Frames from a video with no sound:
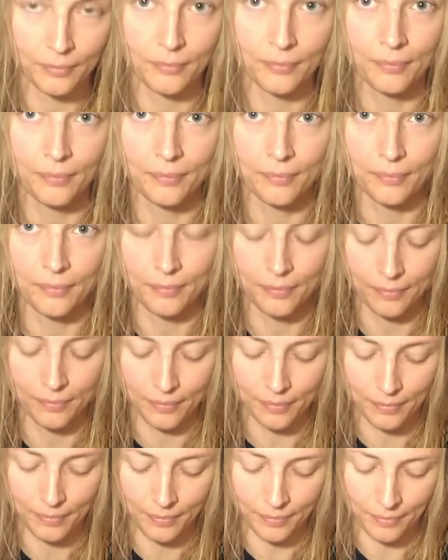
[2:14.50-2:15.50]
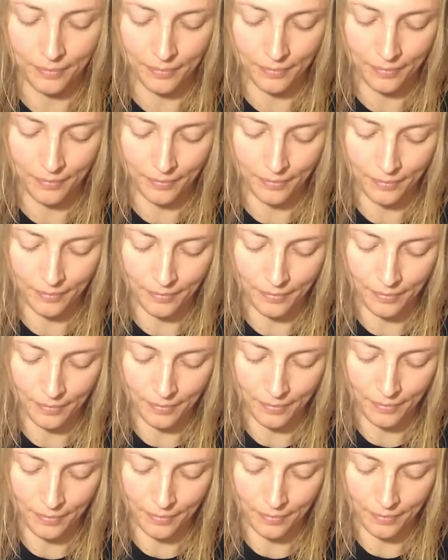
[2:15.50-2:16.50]

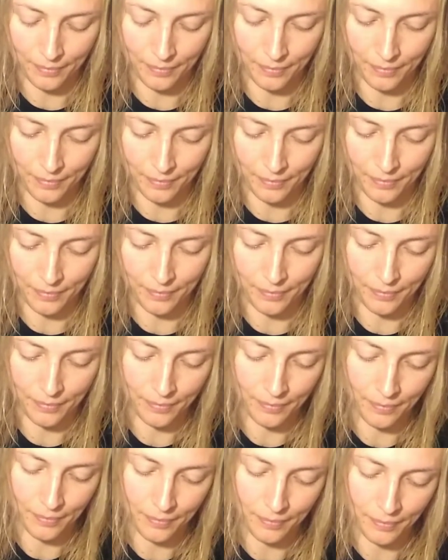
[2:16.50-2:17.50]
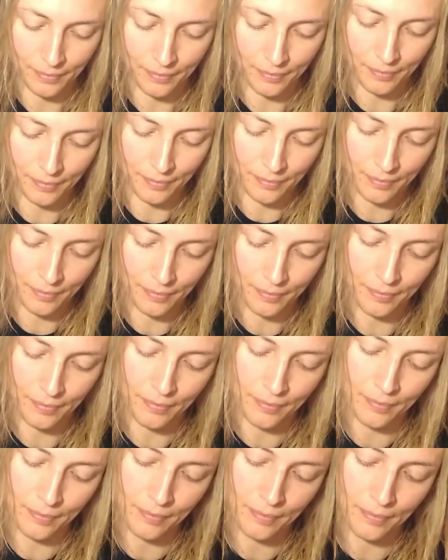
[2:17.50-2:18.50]

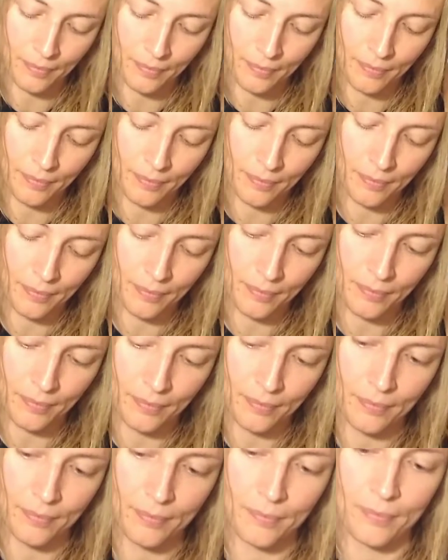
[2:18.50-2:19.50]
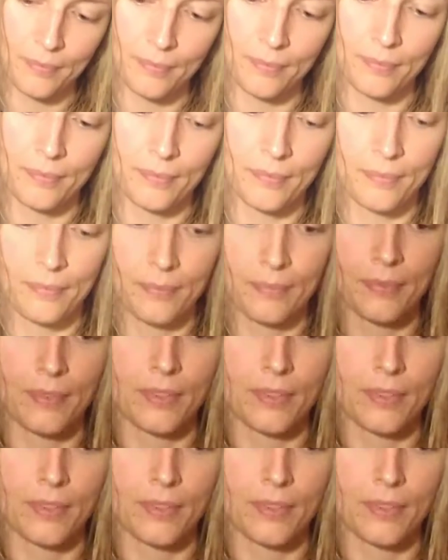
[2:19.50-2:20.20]
[no speech]